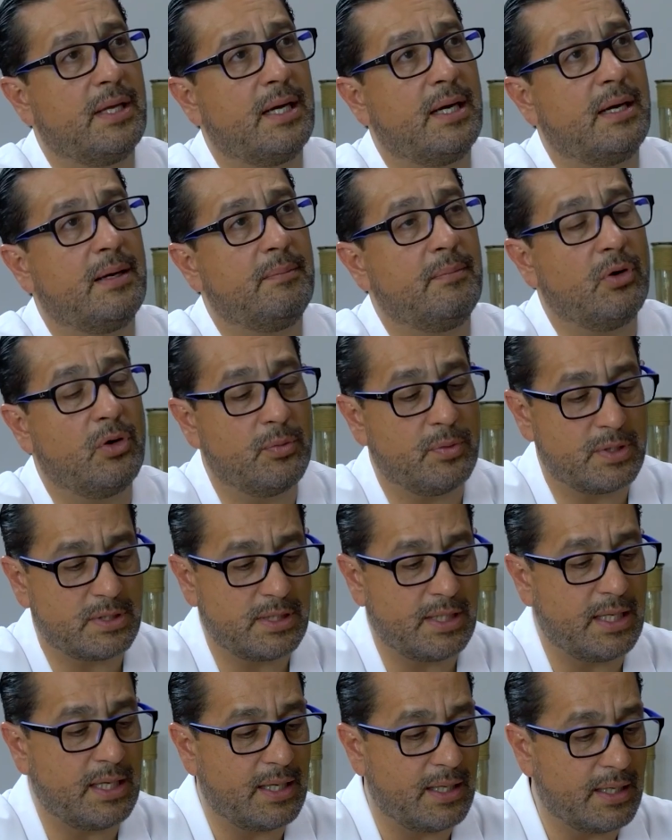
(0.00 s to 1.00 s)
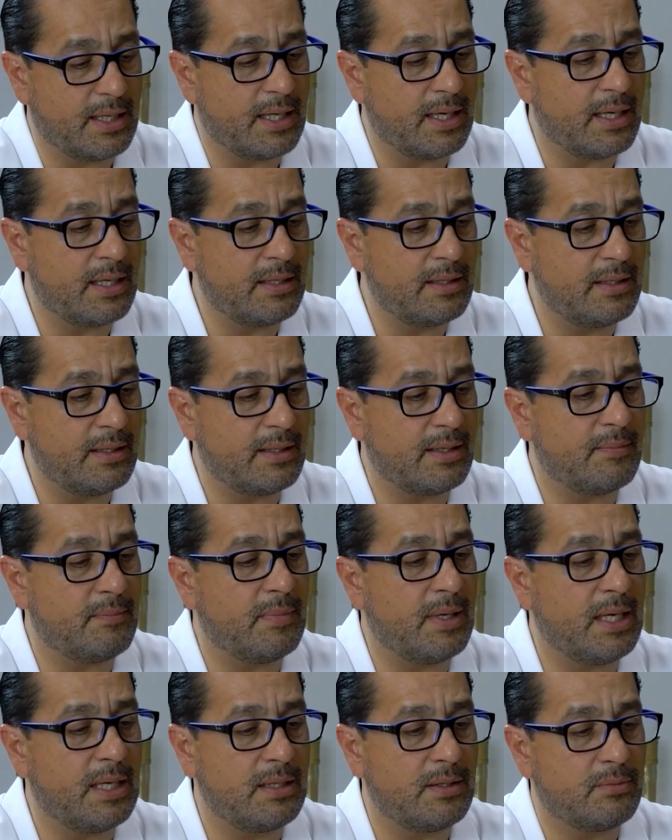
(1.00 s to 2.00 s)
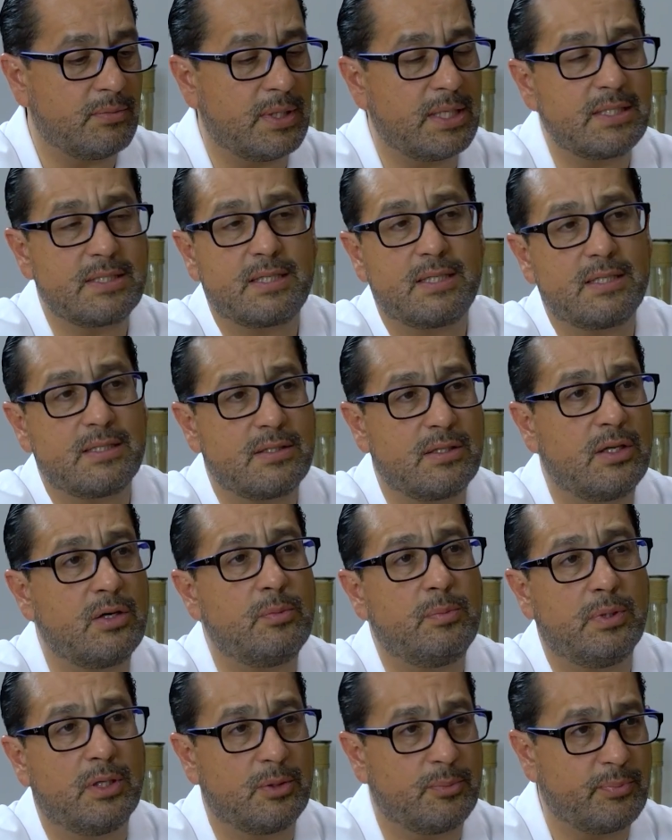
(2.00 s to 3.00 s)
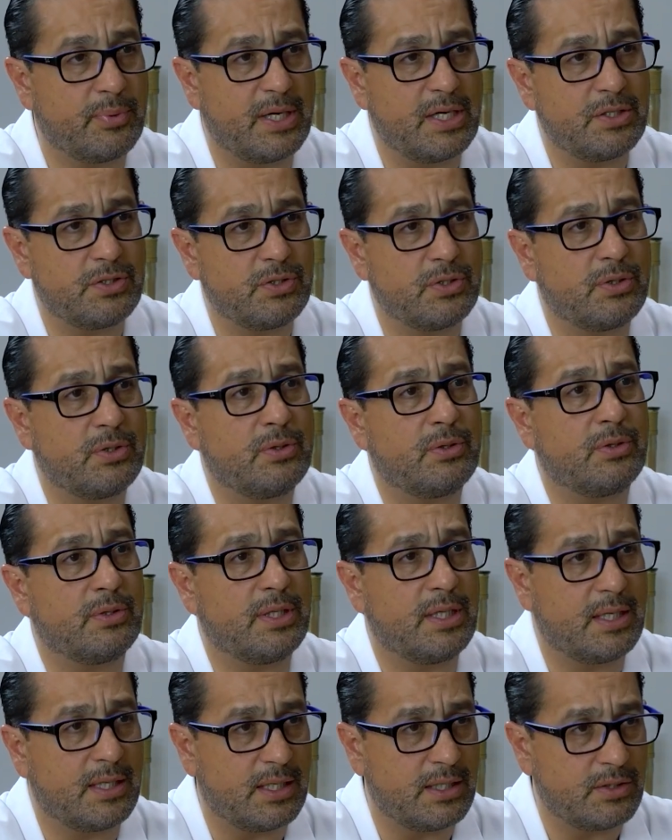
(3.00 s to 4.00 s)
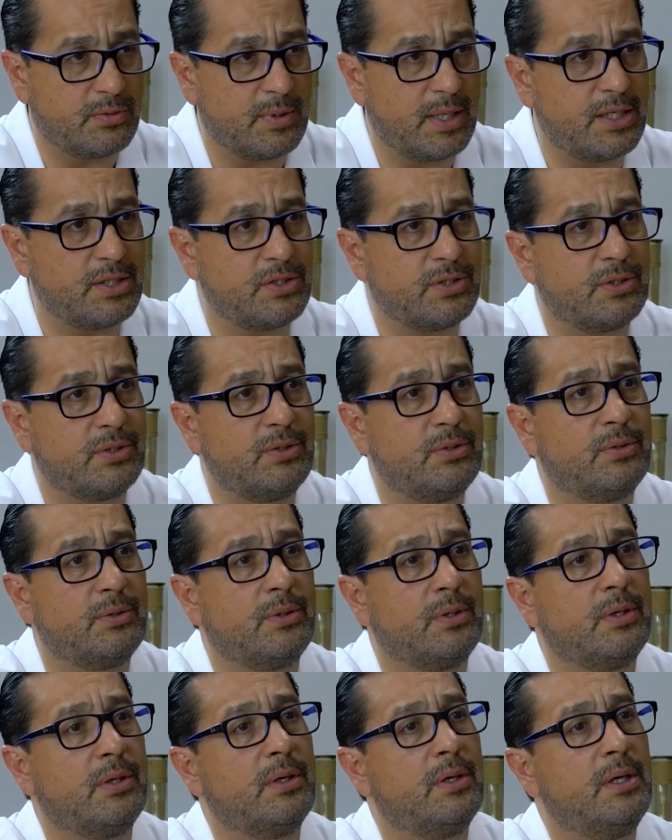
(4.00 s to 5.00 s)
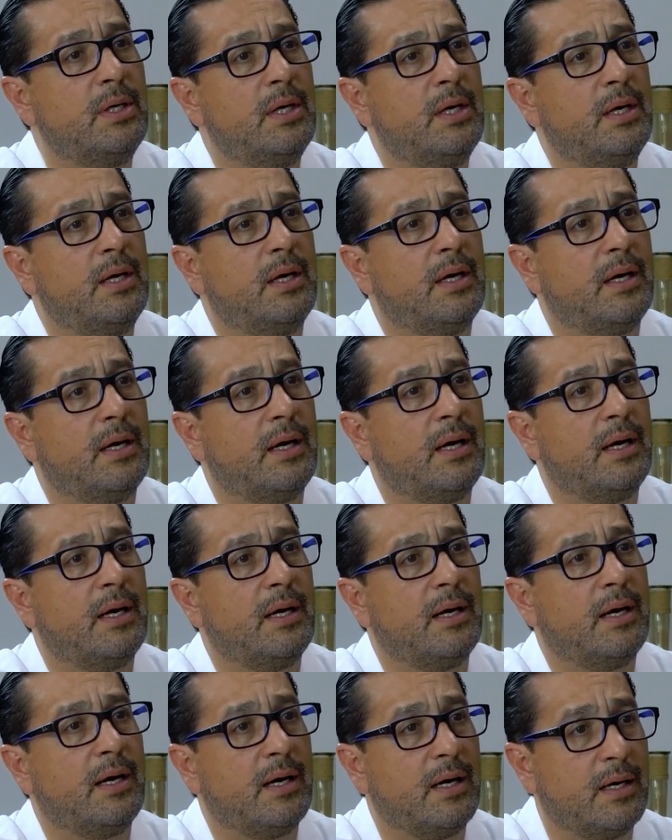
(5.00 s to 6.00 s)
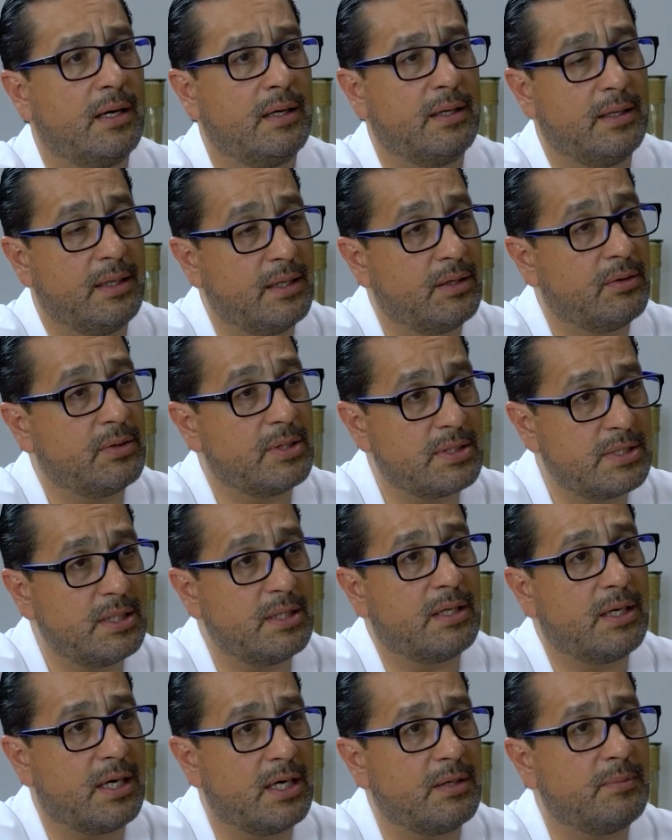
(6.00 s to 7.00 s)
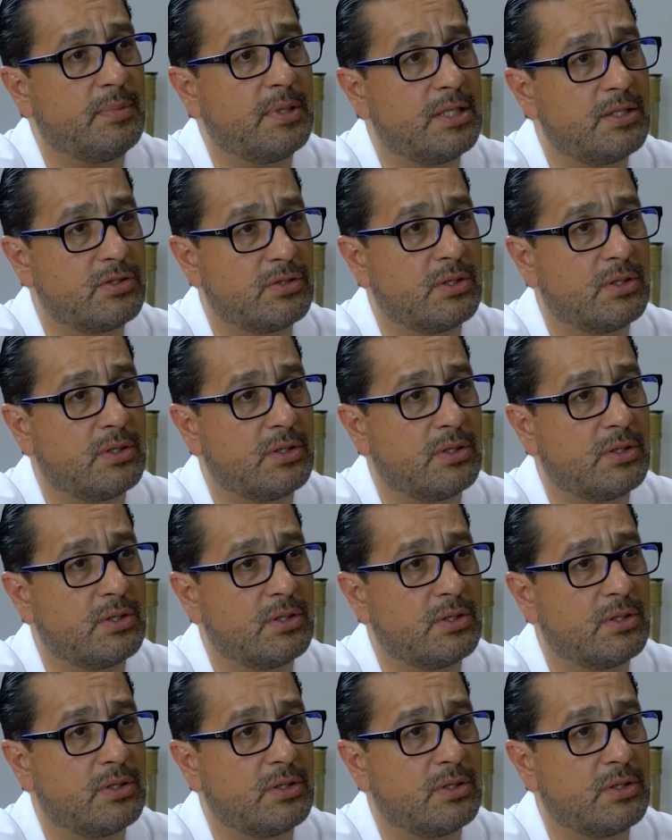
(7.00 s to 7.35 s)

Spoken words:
obviously, again, the main risk is low blood pressure or dehydration or increasing heartbeat.